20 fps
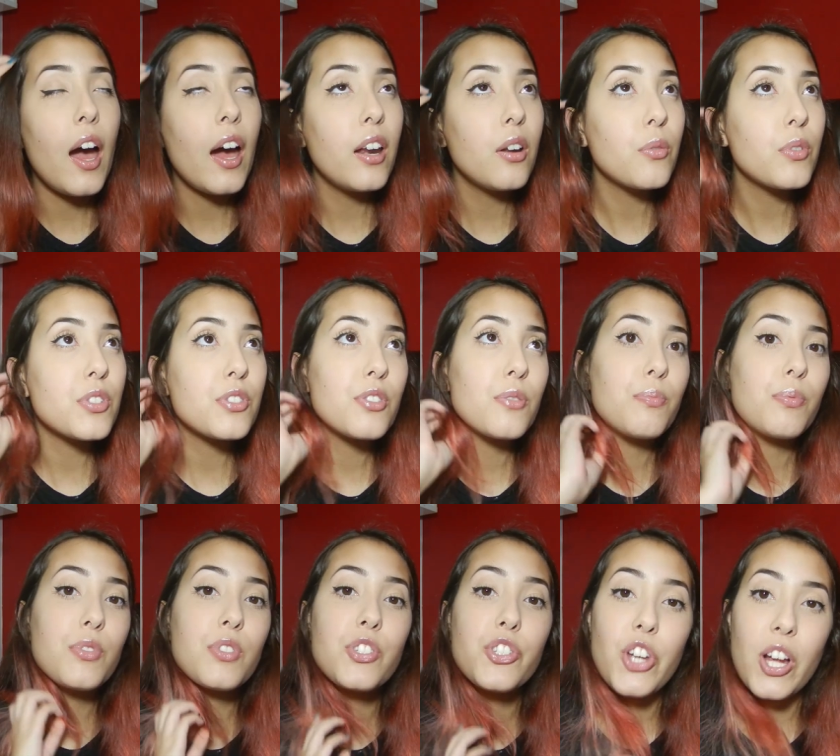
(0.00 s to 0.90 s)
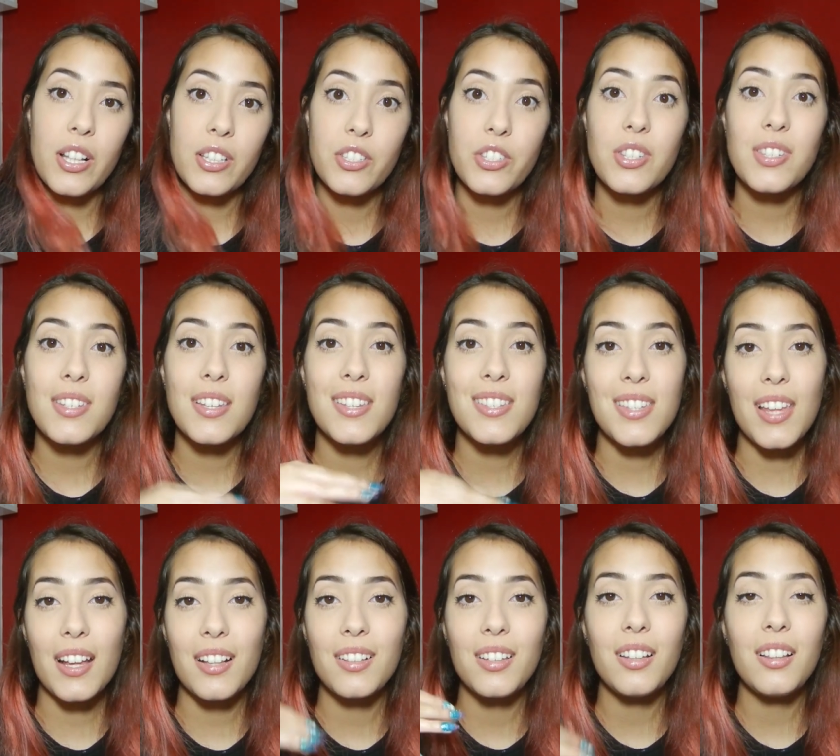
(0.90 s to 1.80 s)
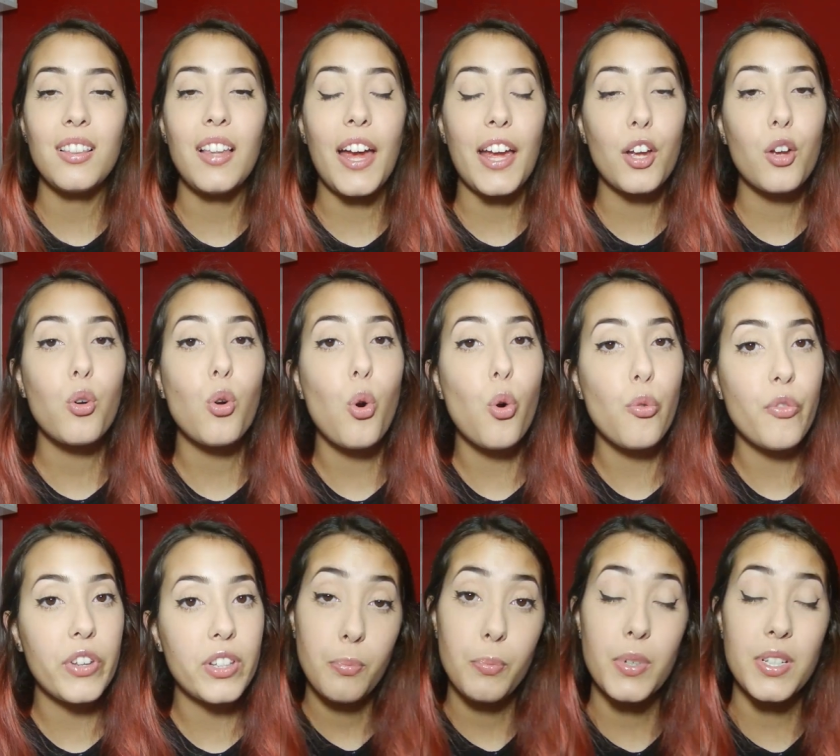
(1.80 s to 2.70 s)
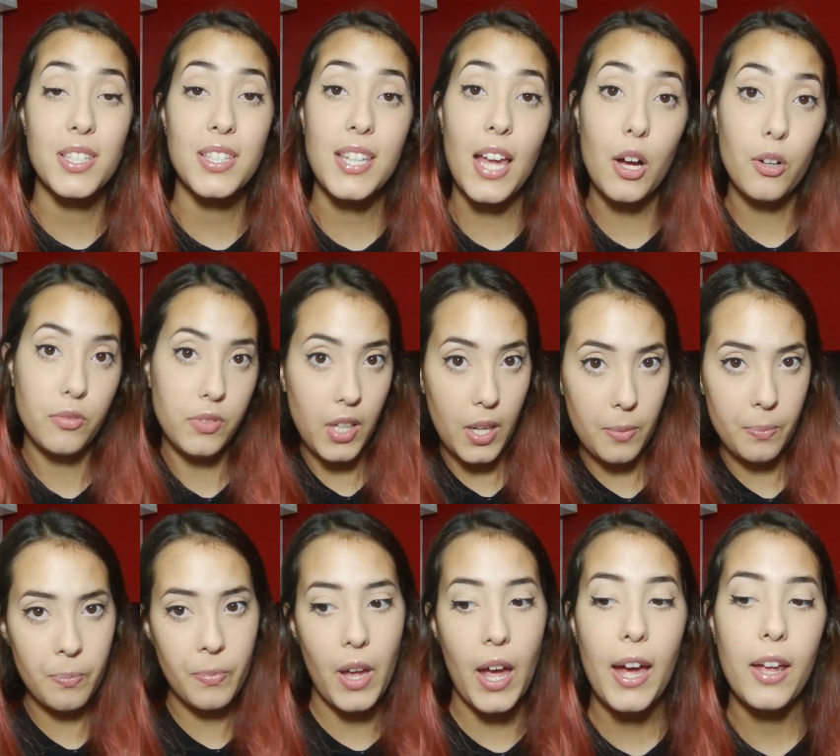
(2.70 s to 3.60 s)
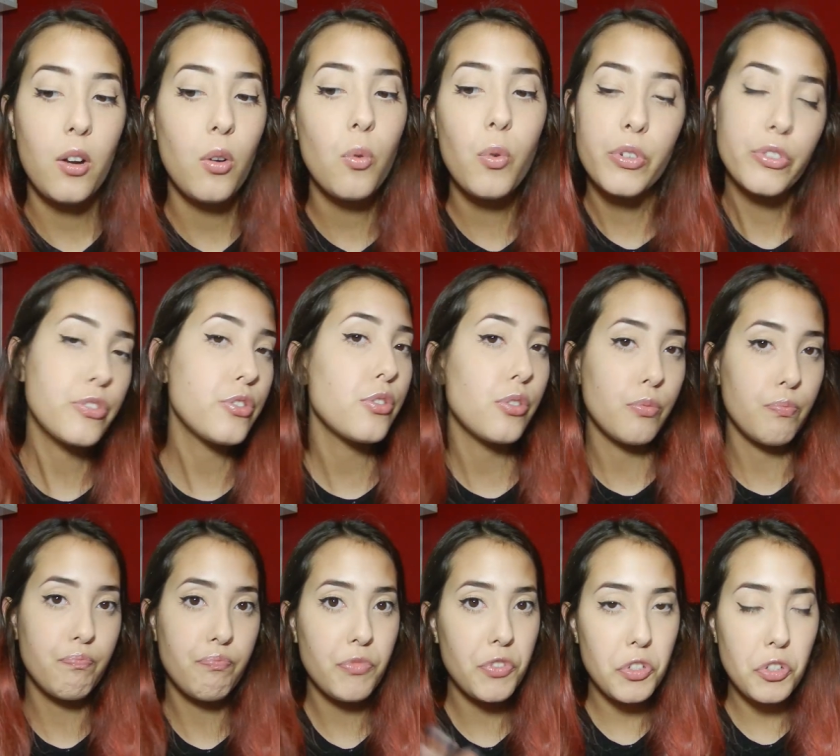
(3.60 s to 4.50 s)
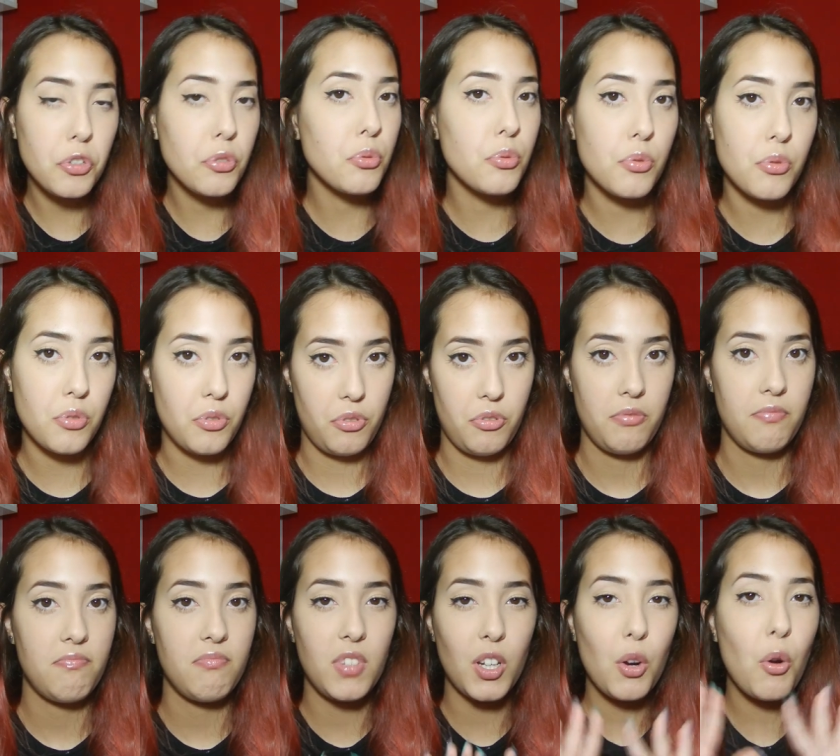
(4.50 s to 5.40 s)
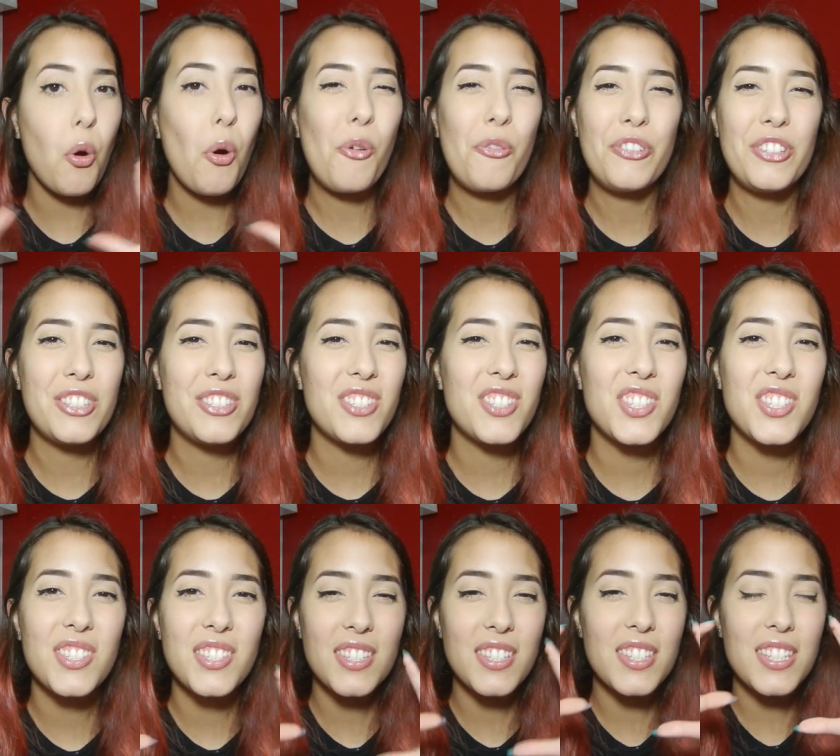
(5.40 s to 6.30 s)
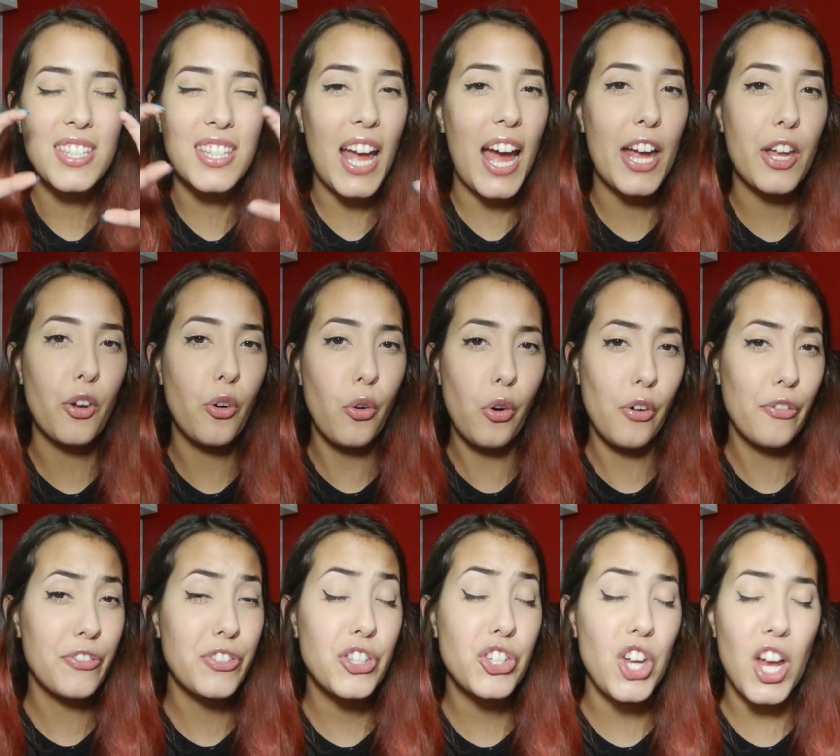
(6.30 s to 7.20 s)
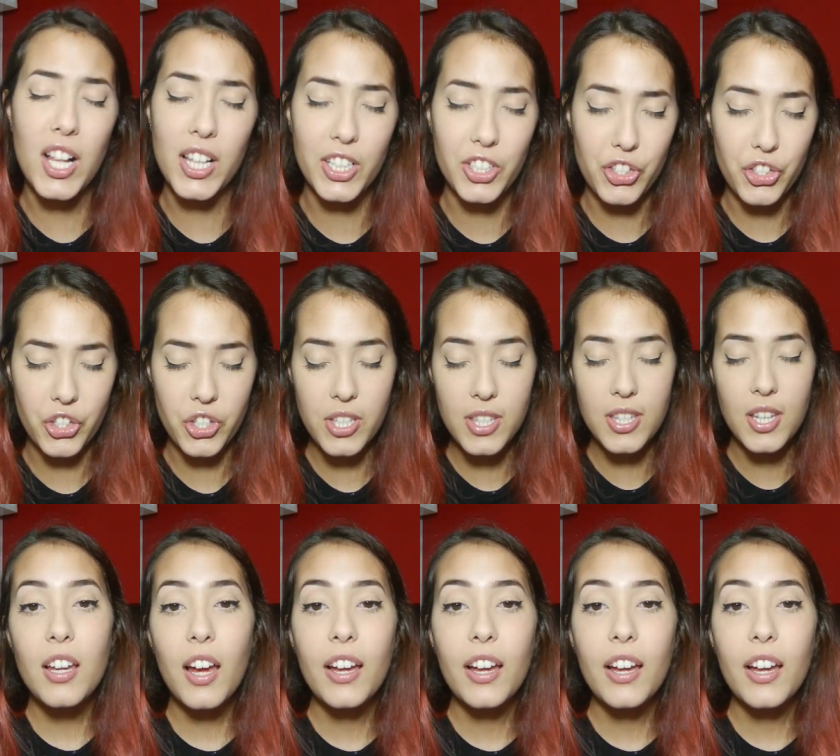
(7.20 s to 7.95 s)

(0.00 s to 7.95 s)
I don't want to put challenges exactly like Covet puts out them. I don't want to use the Covet style of challenges.